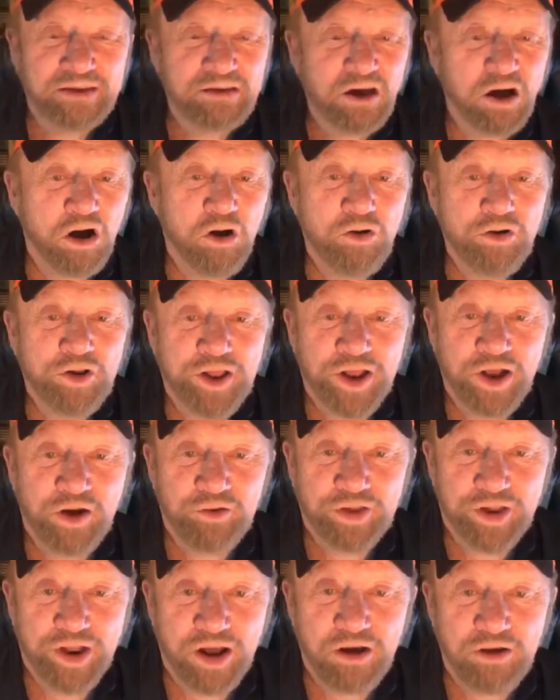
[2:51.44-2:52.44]
on and
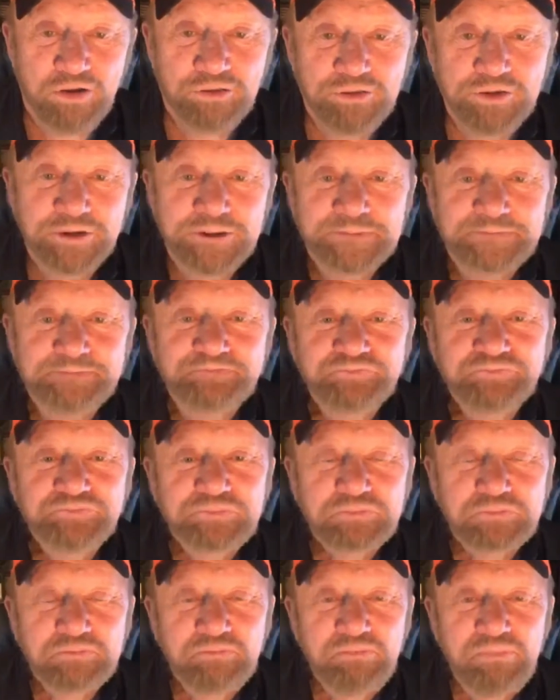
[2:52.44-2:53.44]
on and on.
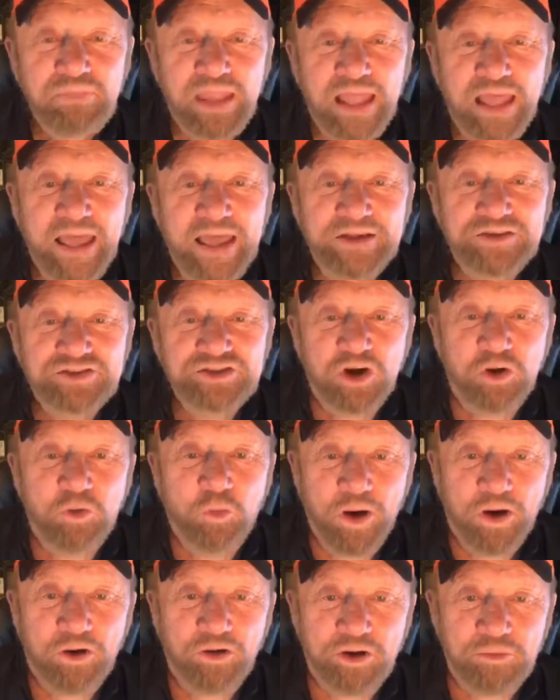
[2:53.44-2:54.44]
And so
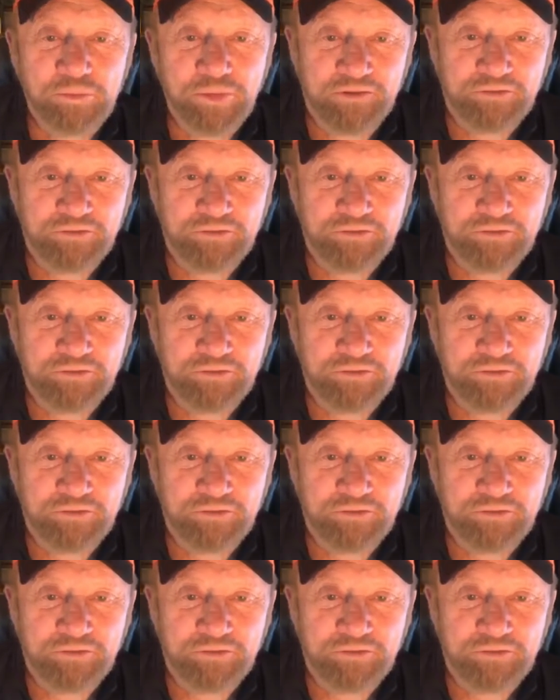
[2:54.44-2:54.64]
welcome,